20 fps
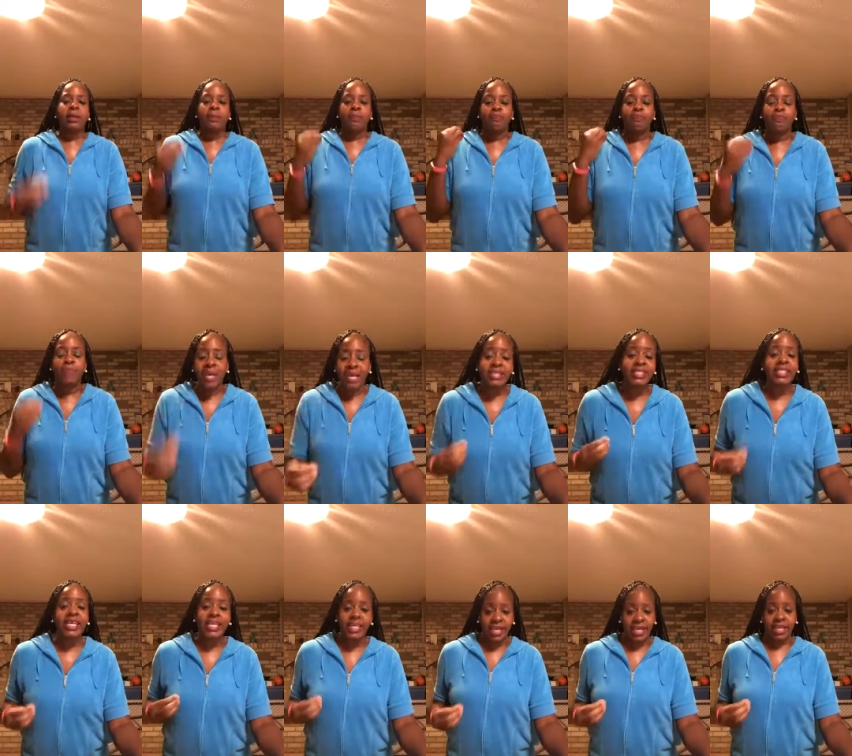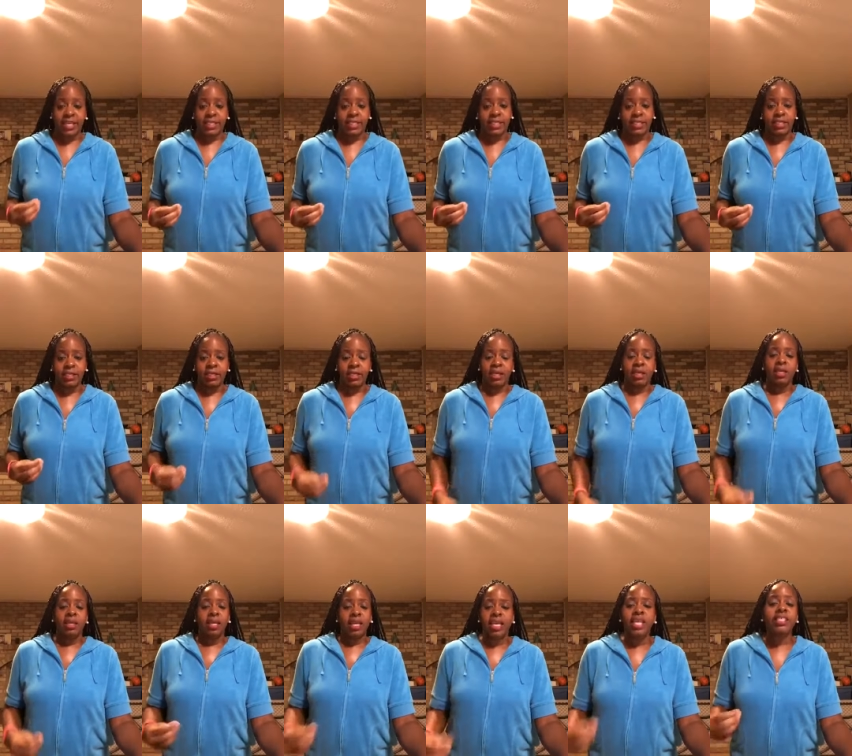Busyness
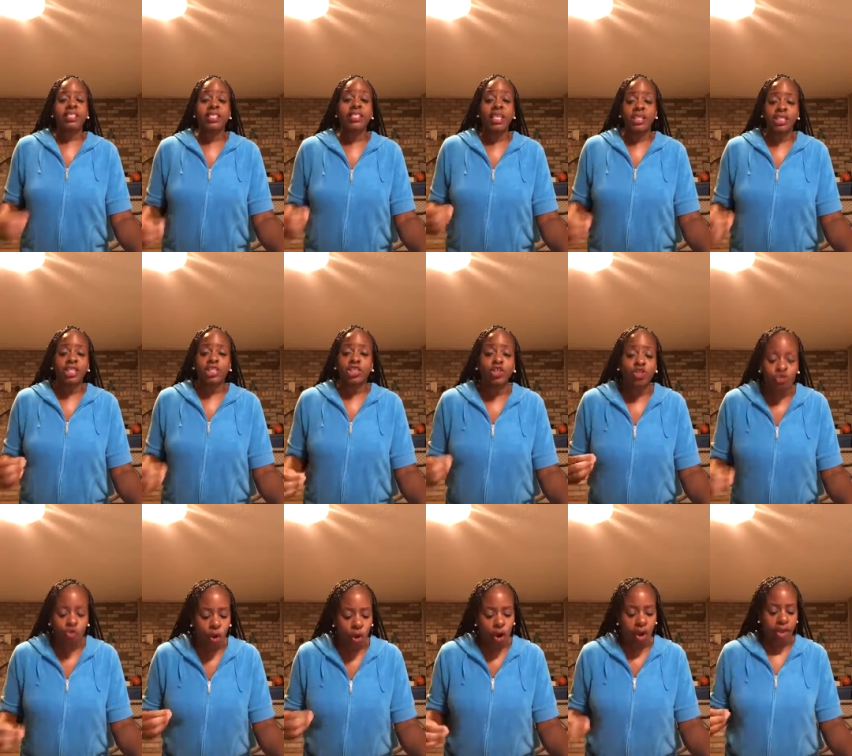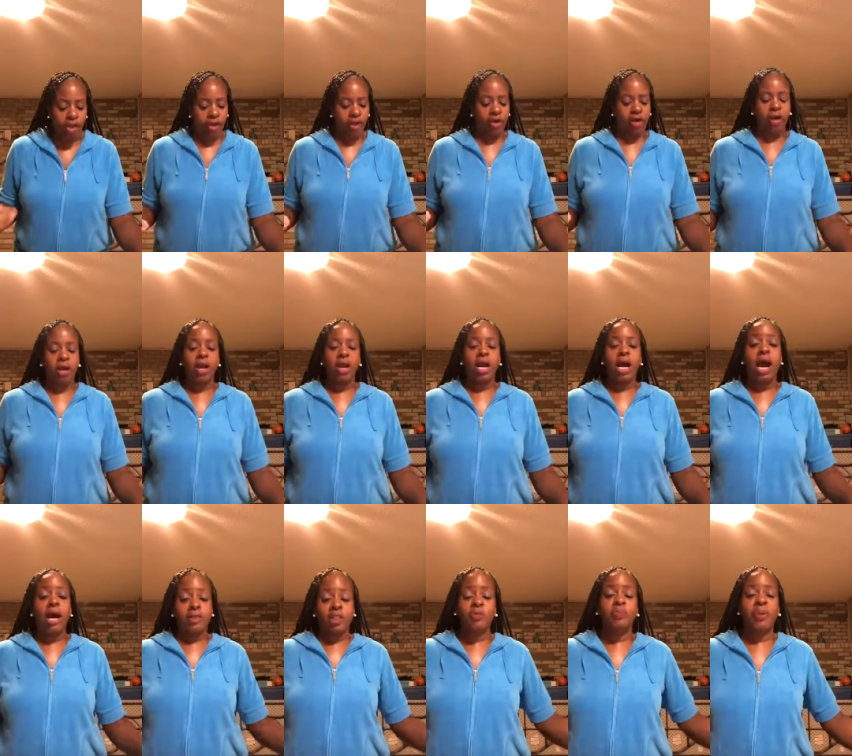is the destroyer
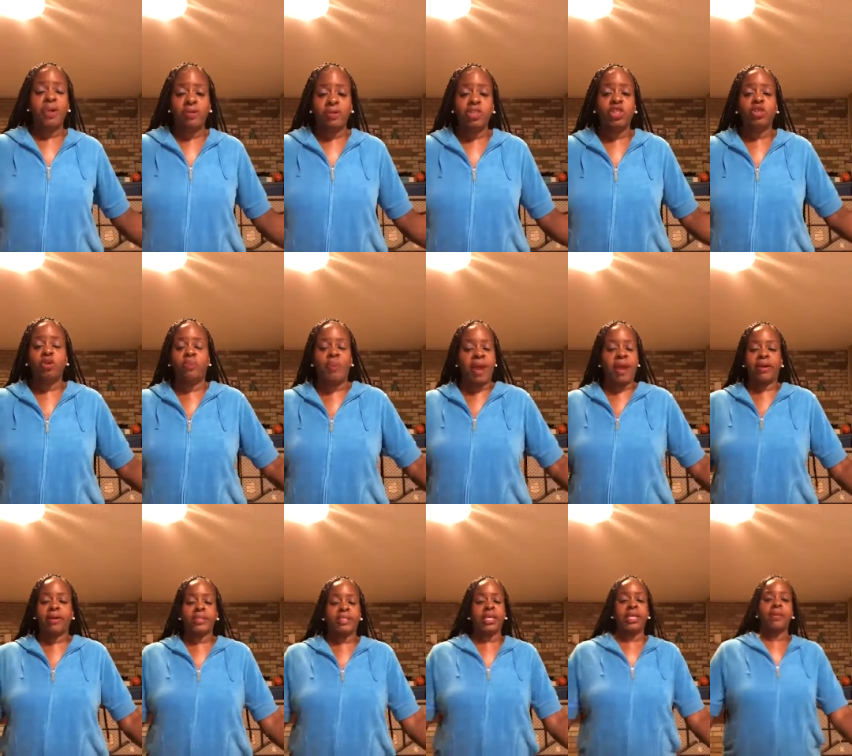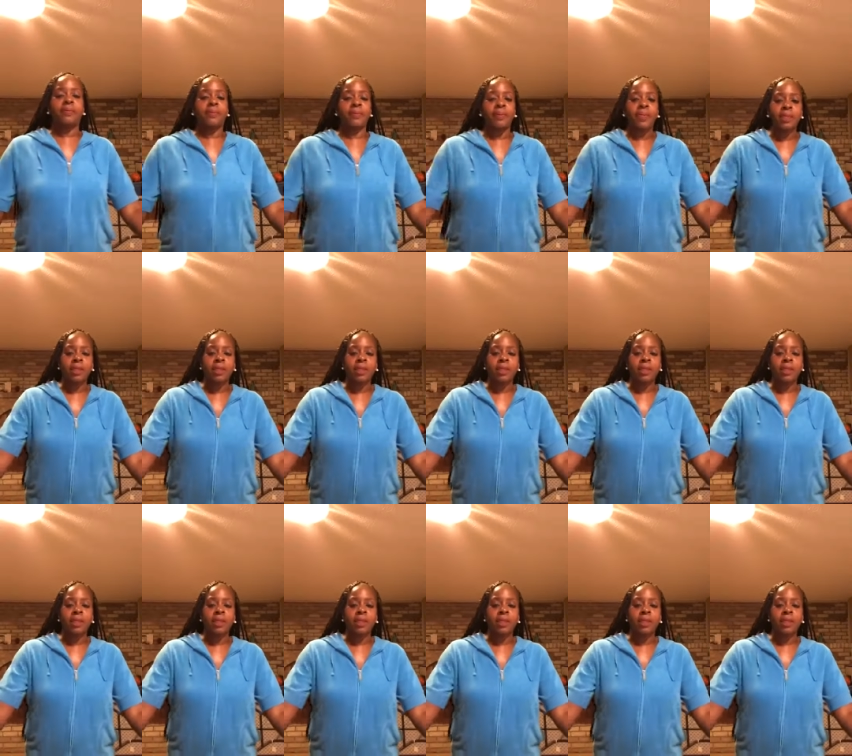of spiritual parenting.